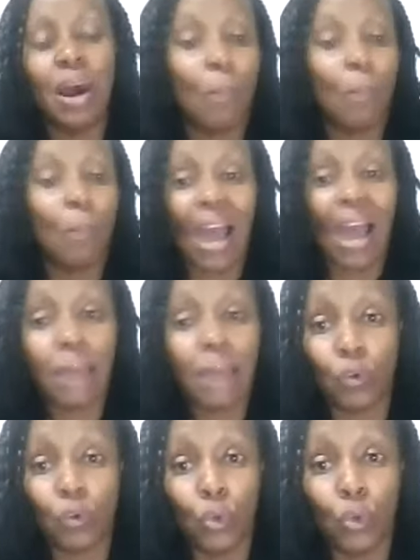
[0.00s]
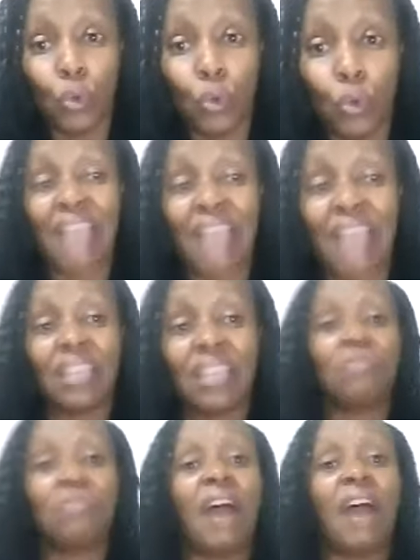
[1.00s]
Perhaps you could
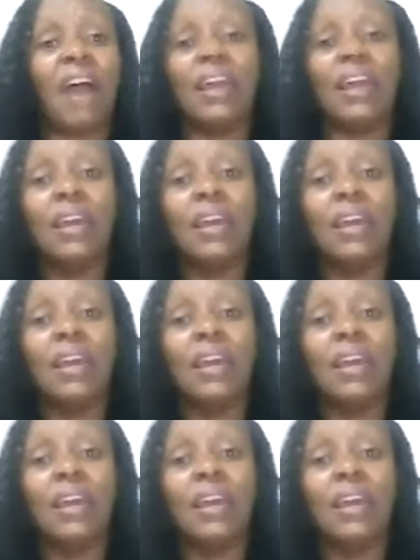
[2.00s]
identify